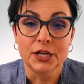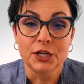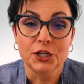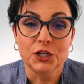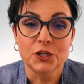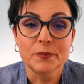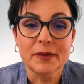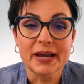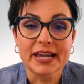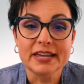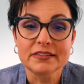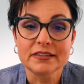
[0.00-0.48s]

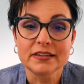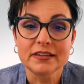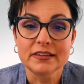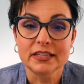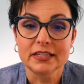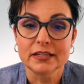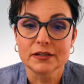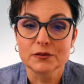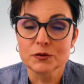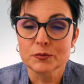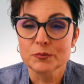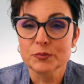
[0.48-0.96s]
You might think
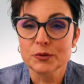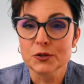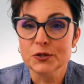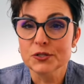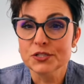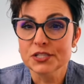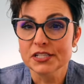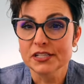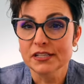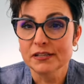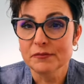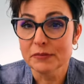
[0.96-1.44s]
the other
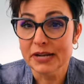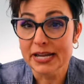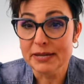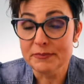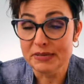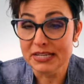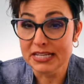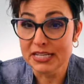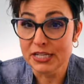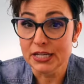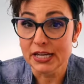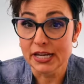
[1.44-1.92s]
person might
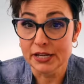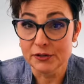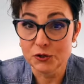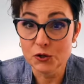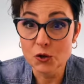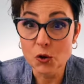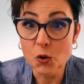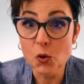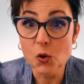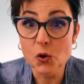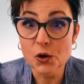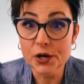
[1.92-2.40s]
be
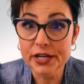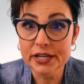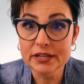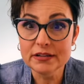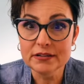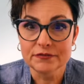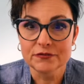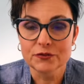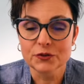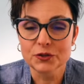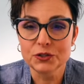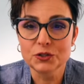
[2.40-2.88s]
annoyed
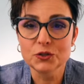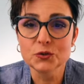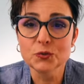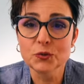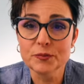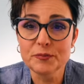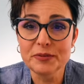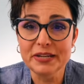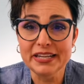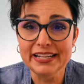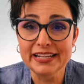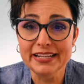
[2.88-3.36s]
for you
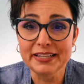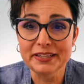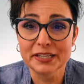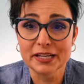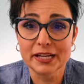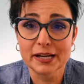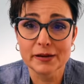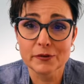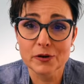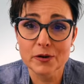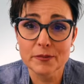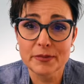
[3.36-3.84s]
repeating
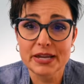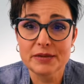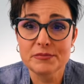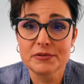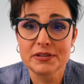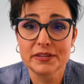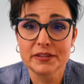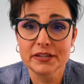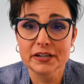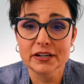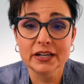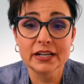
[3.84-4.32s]
them, or
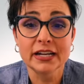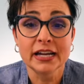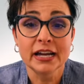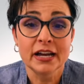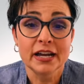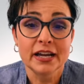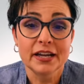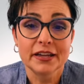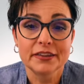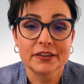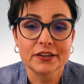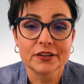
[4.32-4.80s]
maybe they're
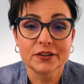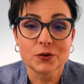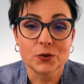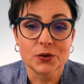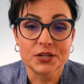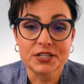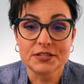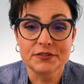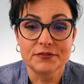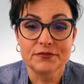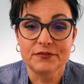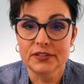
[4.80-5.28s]
they're
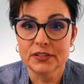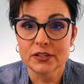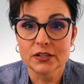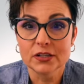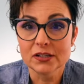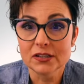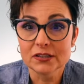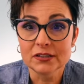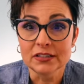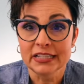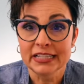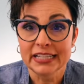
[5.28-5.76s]
going to
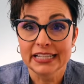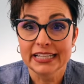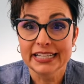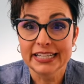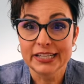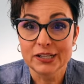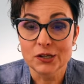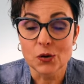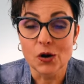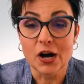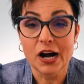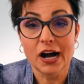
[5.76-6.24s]
feel
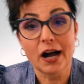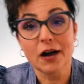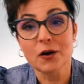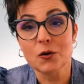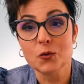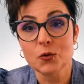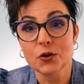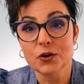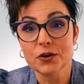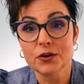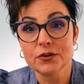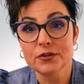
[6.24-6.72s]
you know
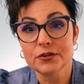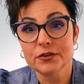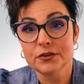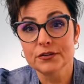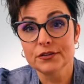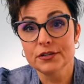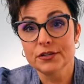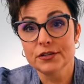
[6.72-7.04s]
awkward, or